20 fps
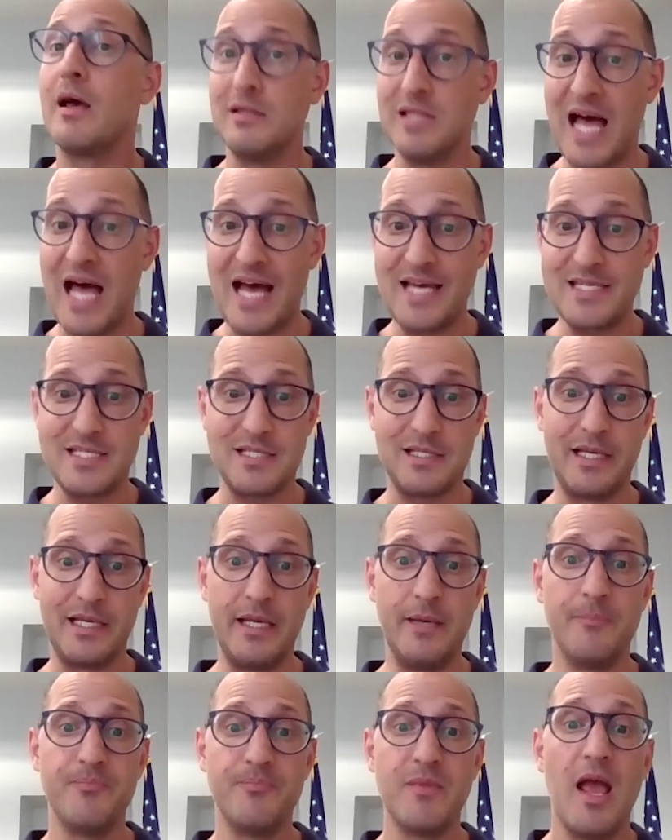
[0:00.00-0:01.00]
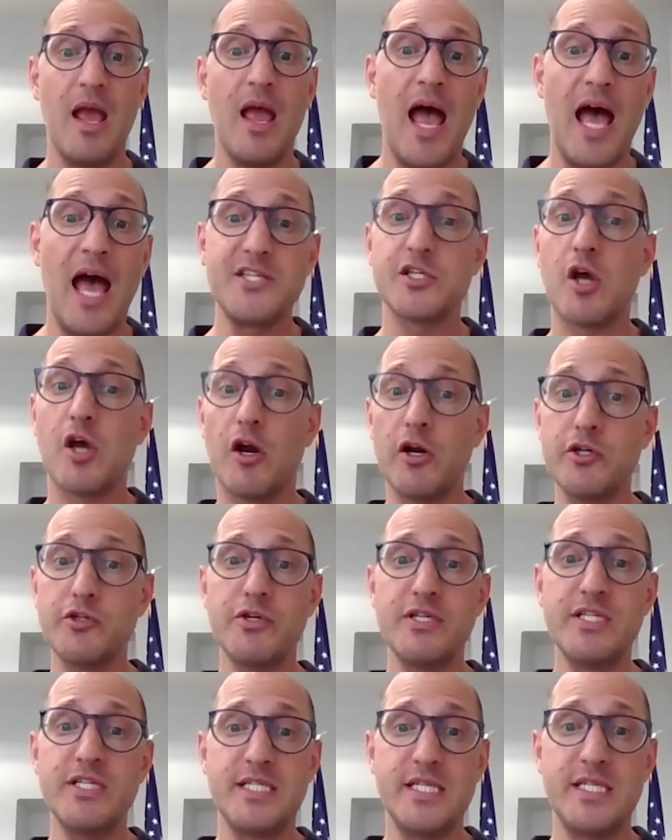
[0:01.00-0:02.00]
Lastly, as
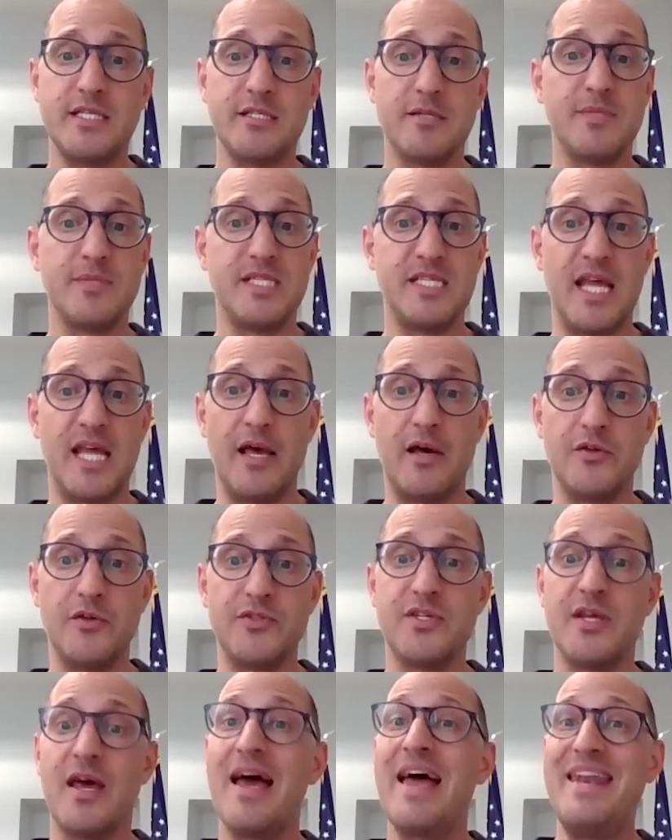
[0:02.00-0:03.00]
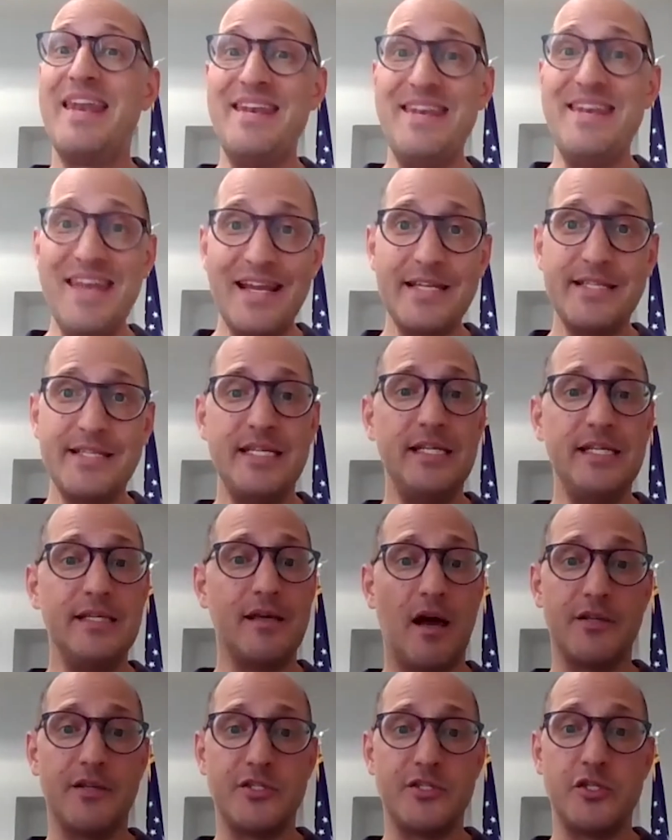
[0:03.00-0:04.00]
cartridge system sales, nicotine
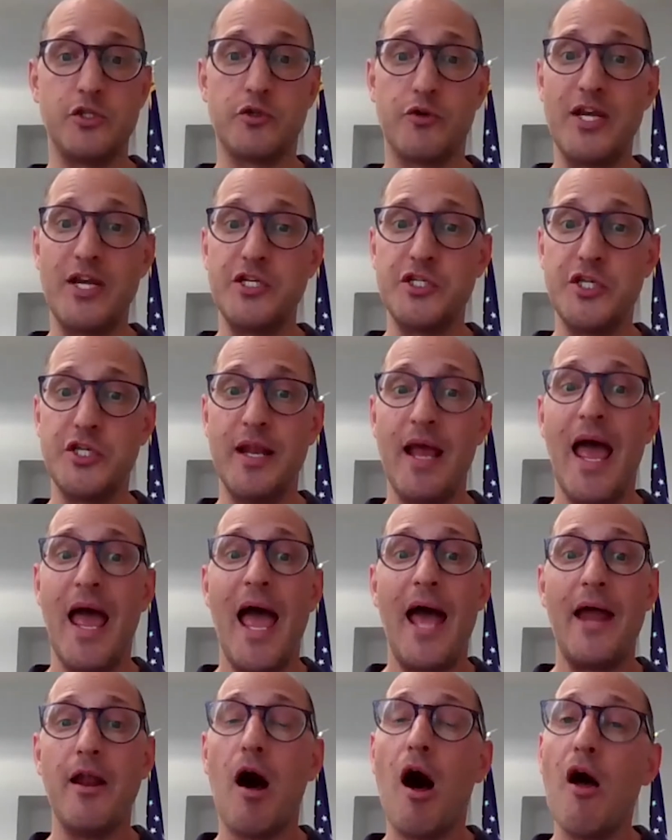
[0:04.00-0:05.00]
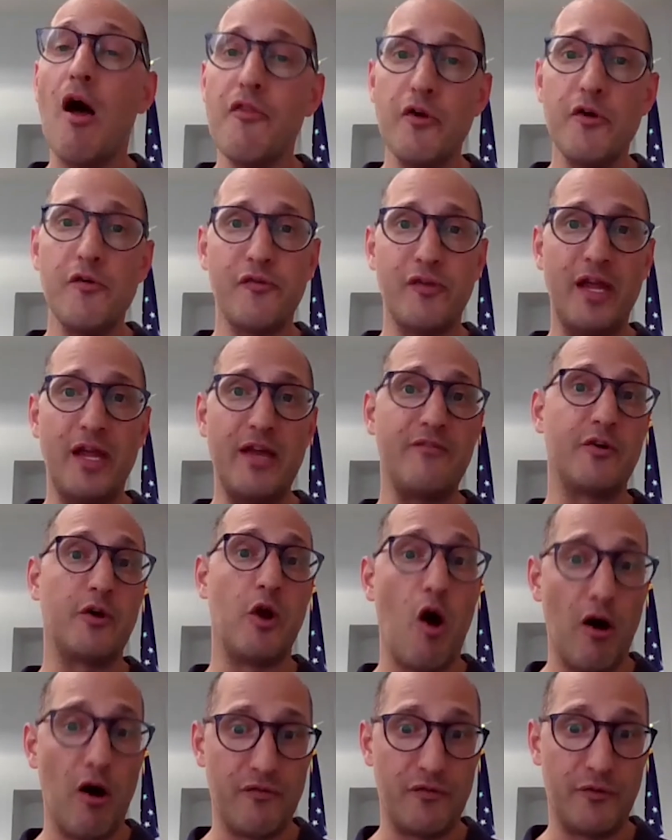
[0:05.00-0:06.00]
concentration, and other
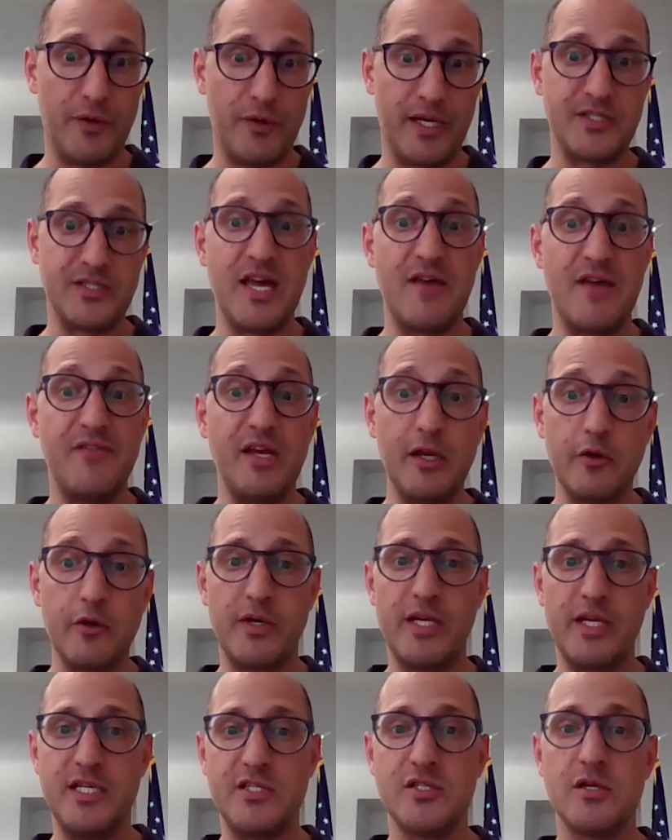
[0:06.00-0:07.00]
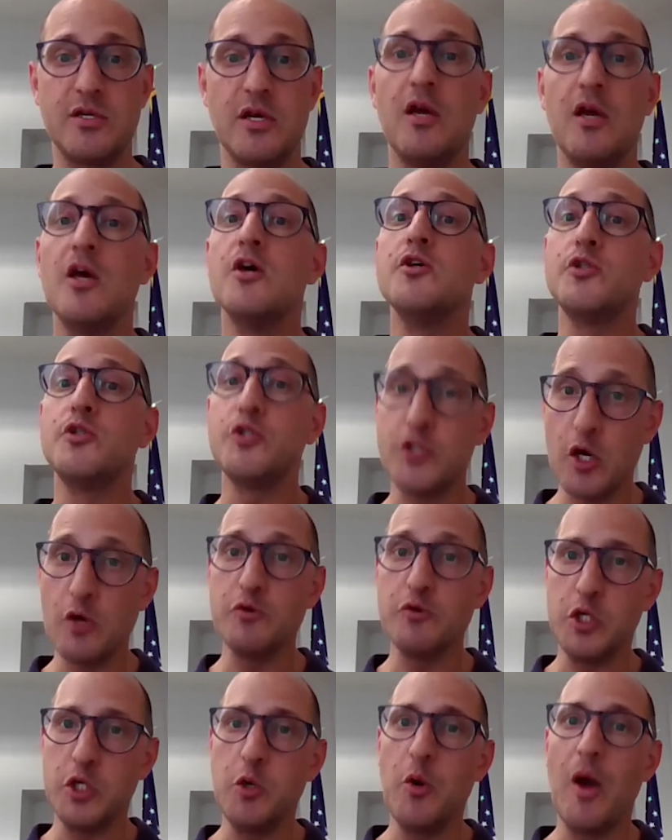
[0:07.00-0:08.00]
flavor offerings have increased,
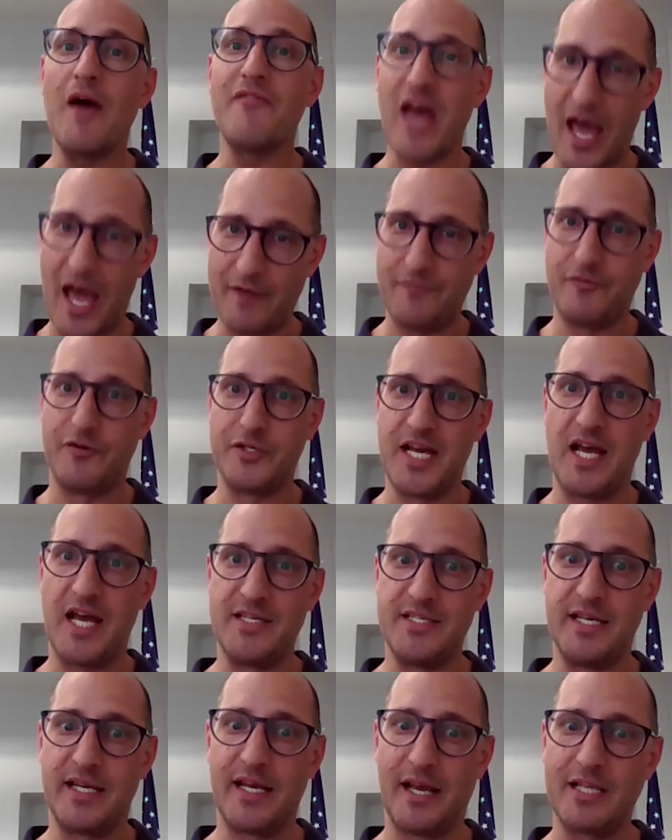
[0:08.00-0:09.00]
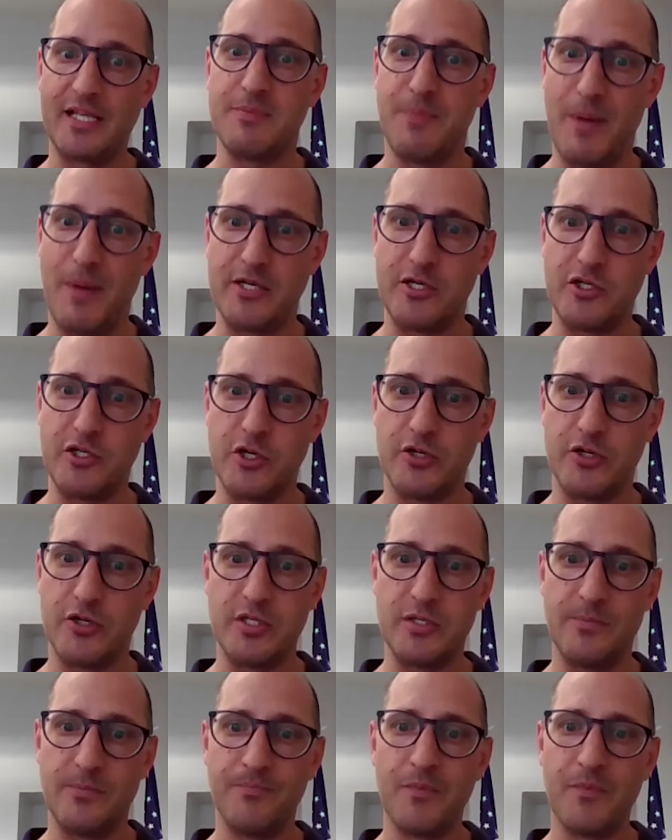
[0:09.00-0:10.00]
so too have advertising
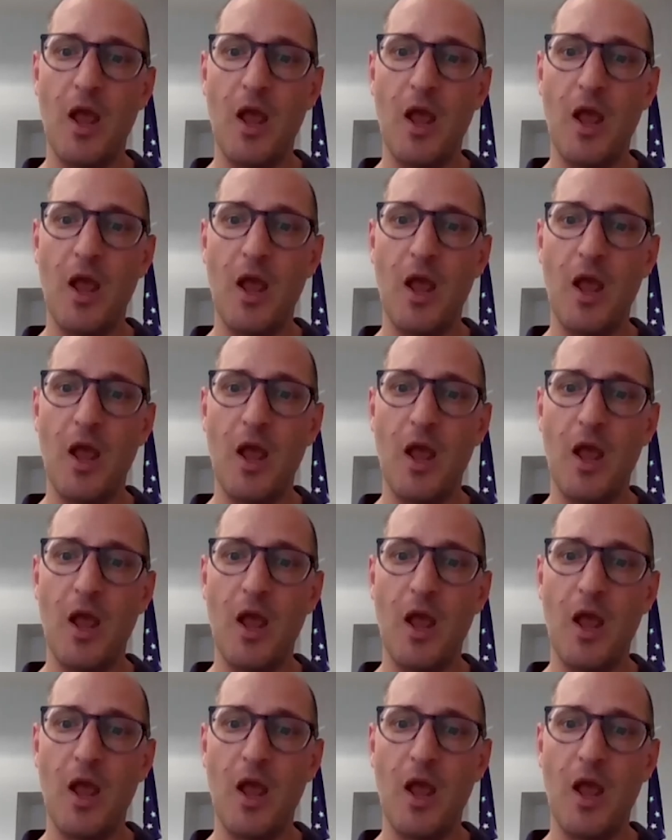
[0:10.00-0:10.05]
expenditures.